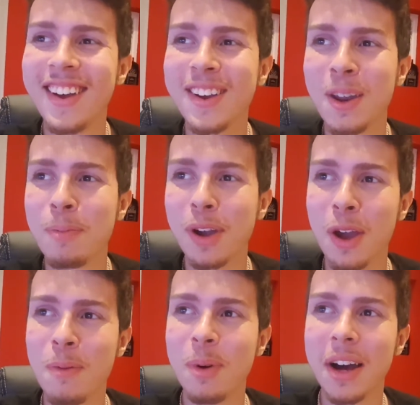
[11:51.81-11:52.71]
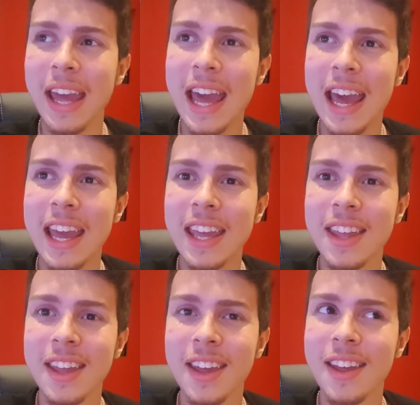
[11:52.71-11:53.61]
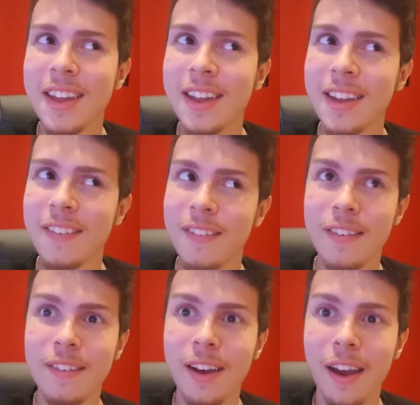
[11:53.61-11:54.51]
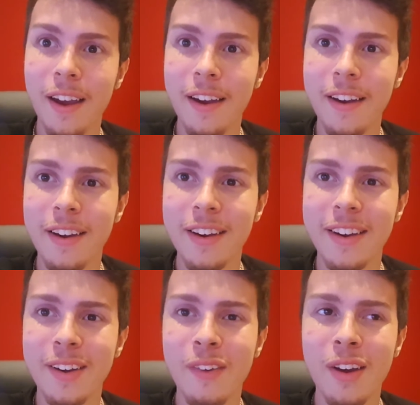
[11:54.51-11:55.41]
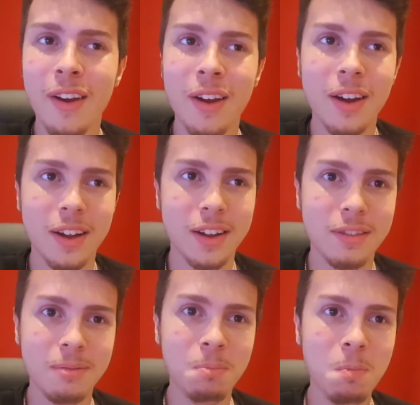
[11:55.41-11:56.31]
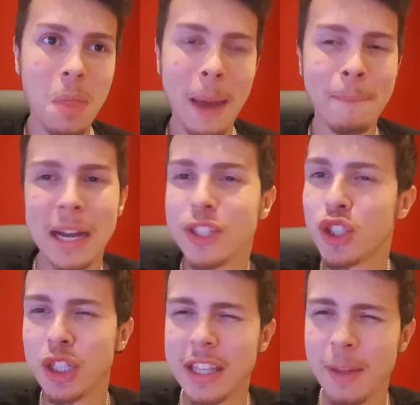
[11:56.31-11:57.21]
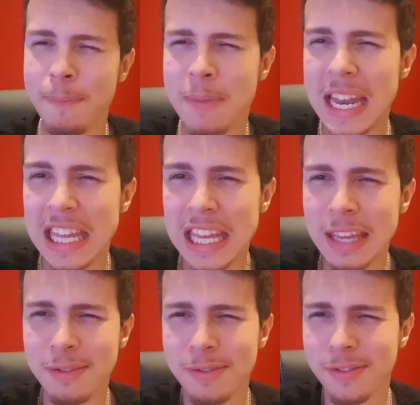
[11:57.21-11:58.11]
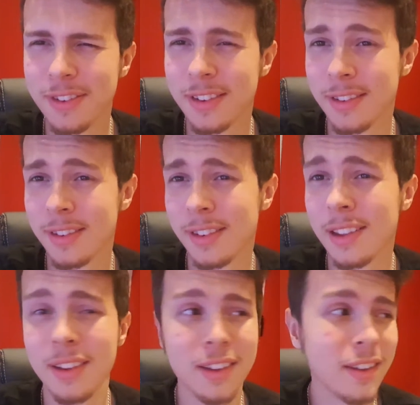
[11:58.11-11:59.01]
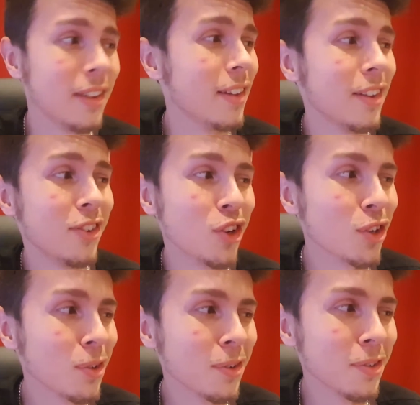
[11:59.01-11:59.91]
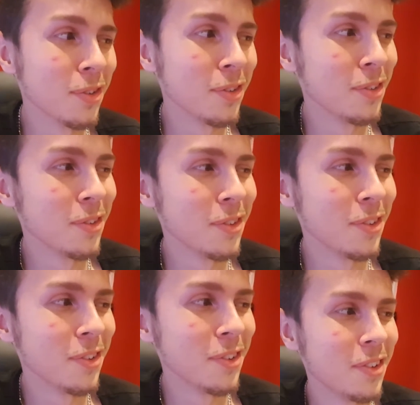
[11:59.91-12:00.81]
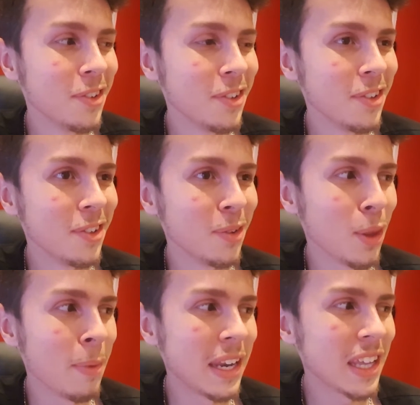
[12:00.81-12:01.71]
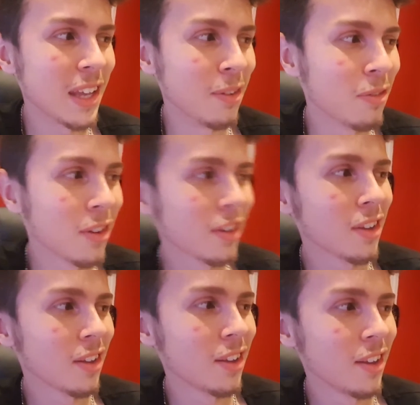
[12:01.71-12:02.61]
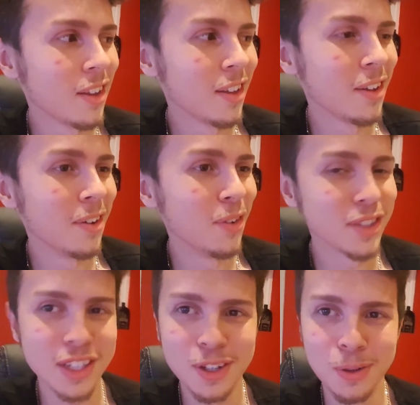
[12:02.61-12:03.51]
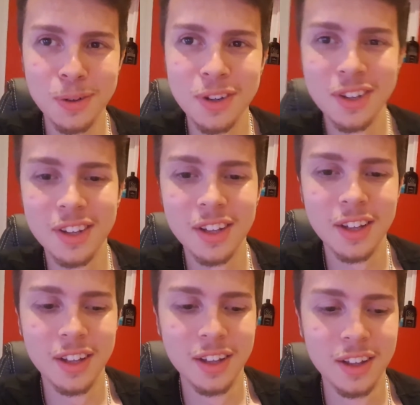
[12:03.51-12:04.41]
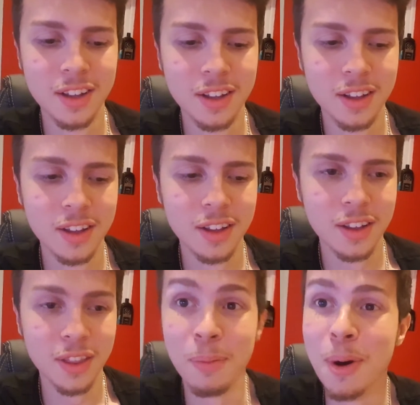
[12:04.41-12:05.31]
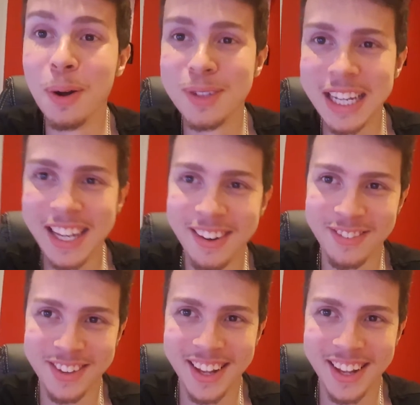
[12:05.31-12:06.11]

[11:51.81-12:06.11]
gonna go and buy a uh, a mansion in the medievs jungle. That's not a place. The medievs. That's not a place. What's it called? The Maldives.